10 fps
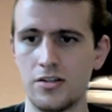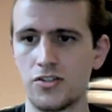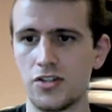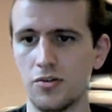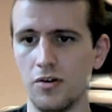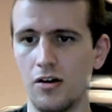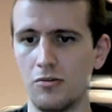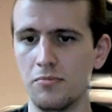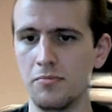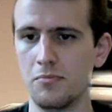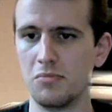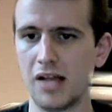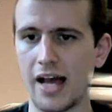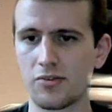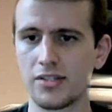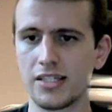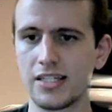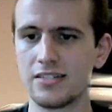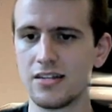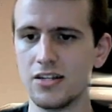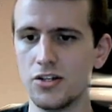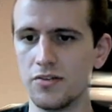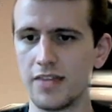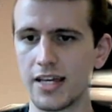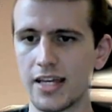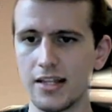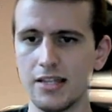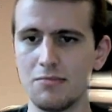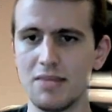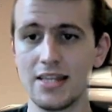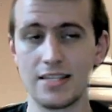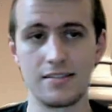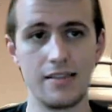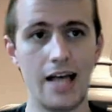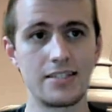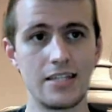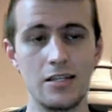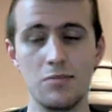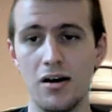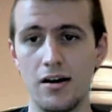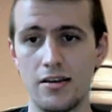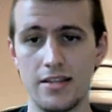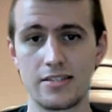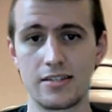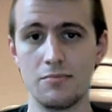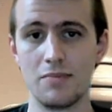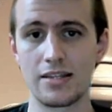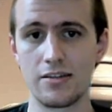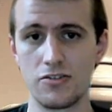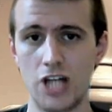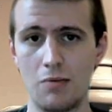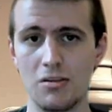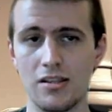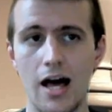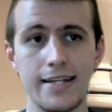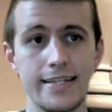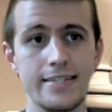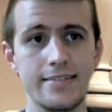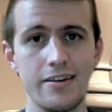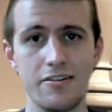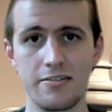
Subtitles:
So all black really needs to do, if they can eliminate this last E pawn, that's going to make their job a lot easier.